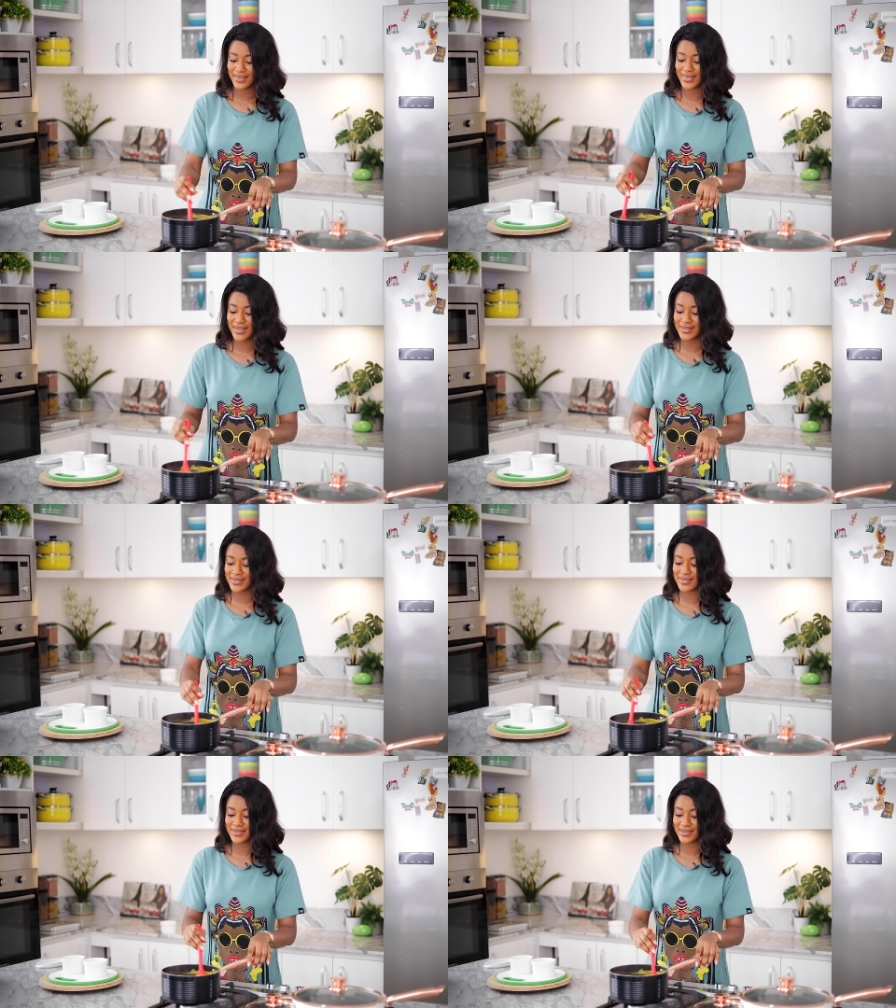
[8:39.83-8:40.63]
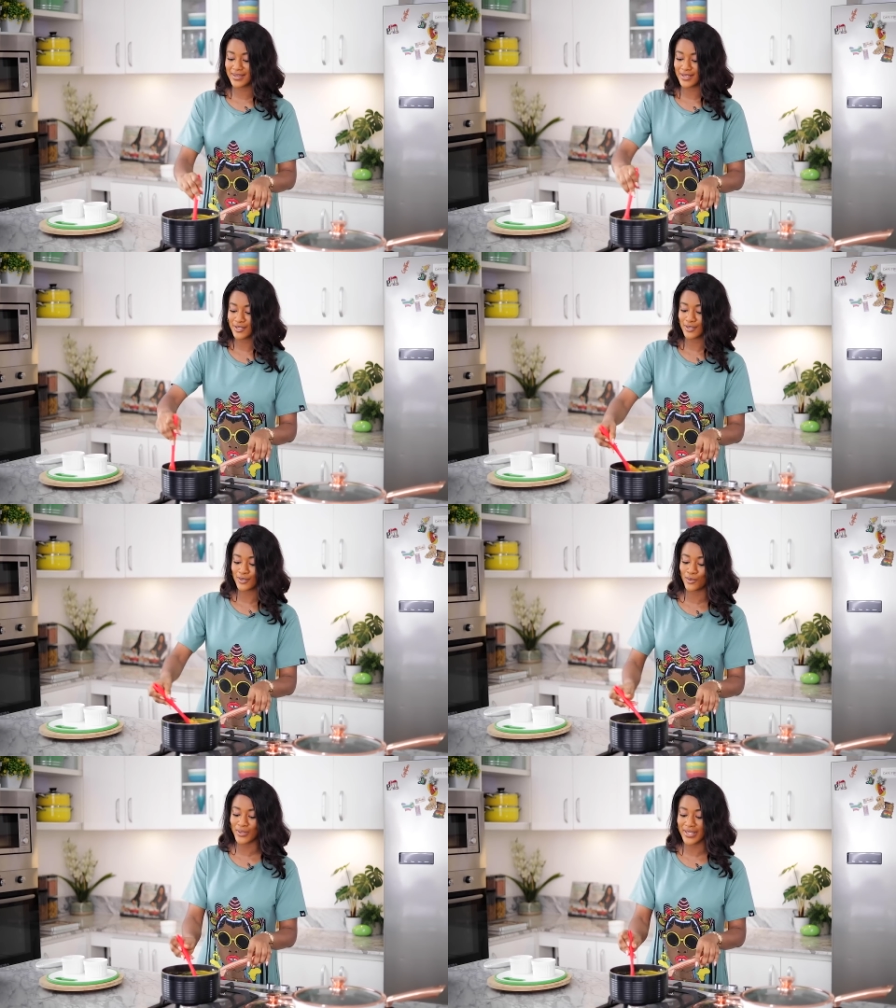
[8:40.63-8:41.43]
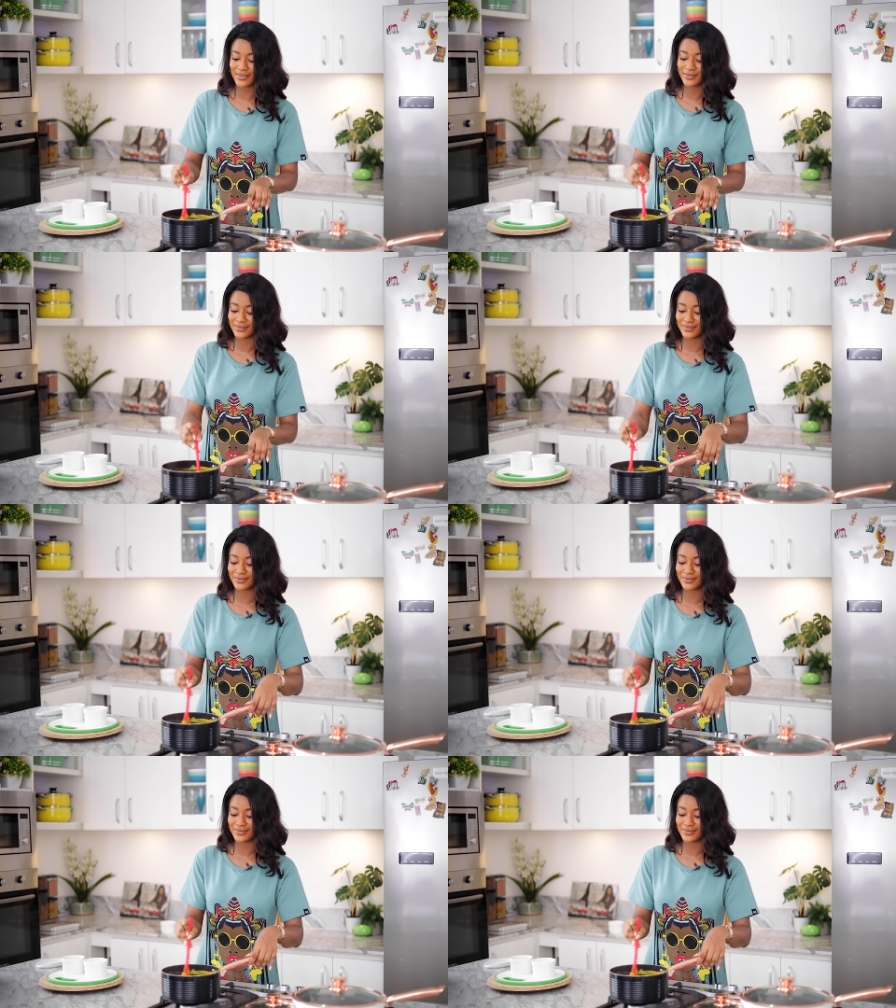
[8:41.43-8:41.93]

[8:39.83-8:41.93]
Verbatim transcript: This is looking